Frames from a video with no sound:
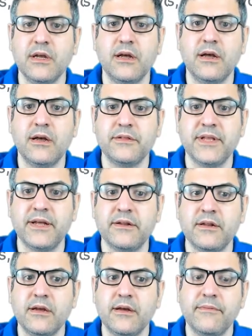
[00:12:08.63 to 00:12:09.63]
Then
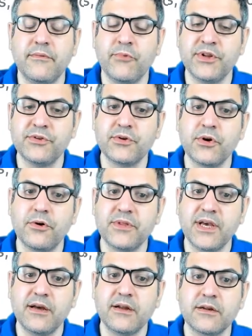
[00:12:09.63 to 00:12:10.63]
when you go
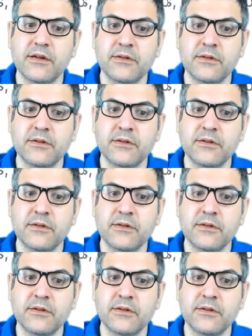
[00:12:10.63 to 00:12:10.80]
there,